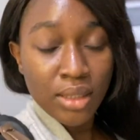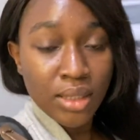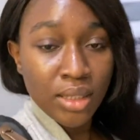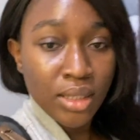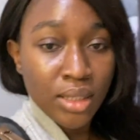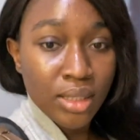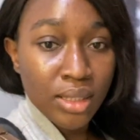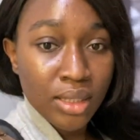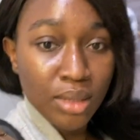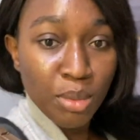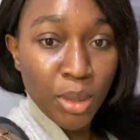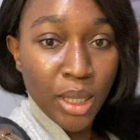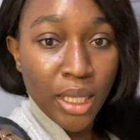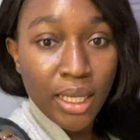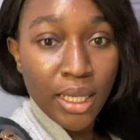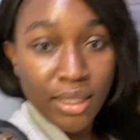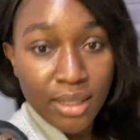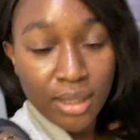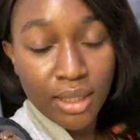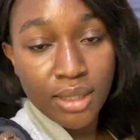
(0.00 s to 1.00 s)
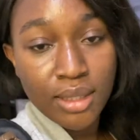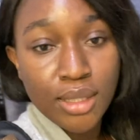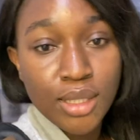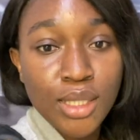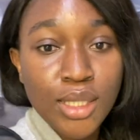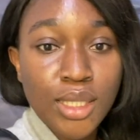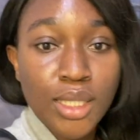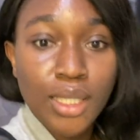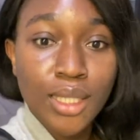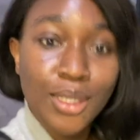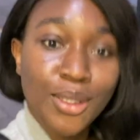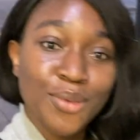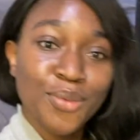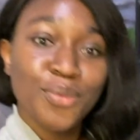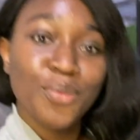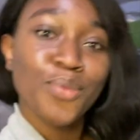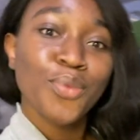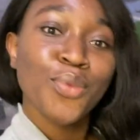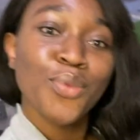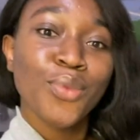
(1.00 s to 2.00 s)
She's my esthetician.
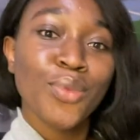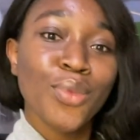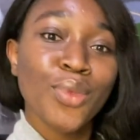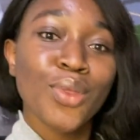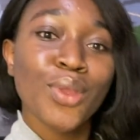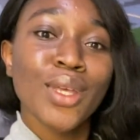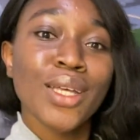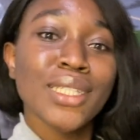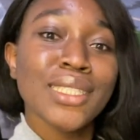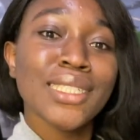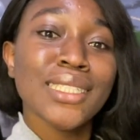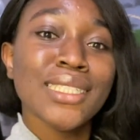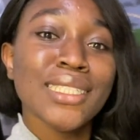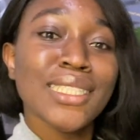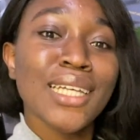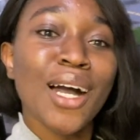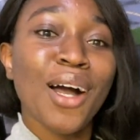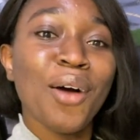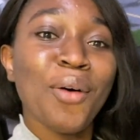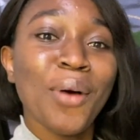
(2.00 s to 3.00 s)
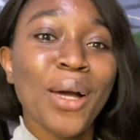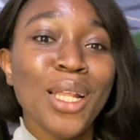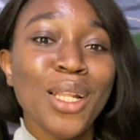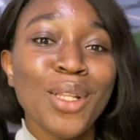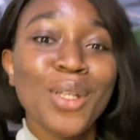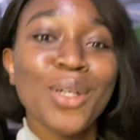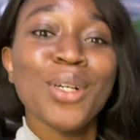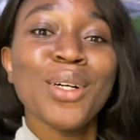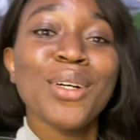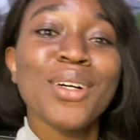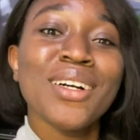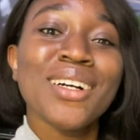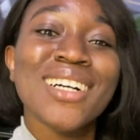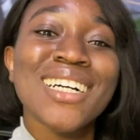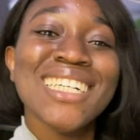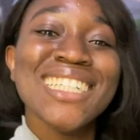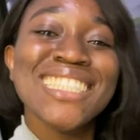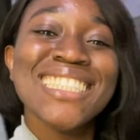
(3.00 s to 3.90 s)
This is how I look.